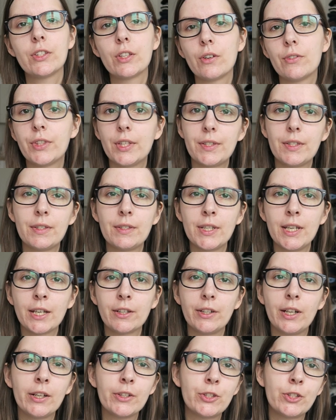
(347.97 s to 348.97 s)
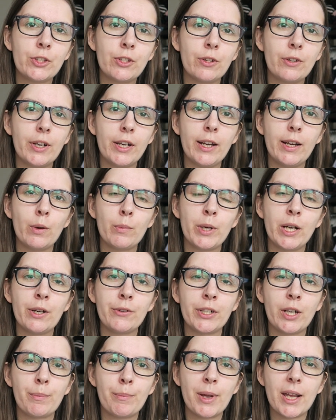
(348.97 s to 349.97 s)
So this is a young adult story
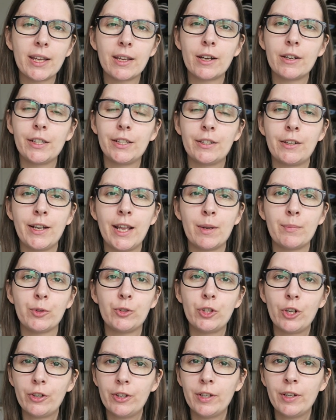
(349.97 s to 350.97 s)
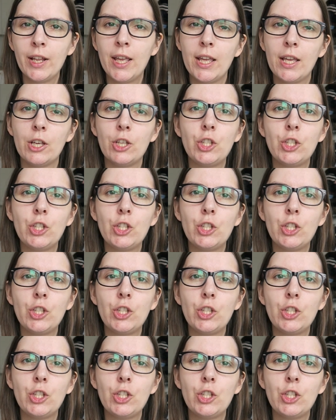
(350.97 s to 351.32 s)
about a main character named Jordan.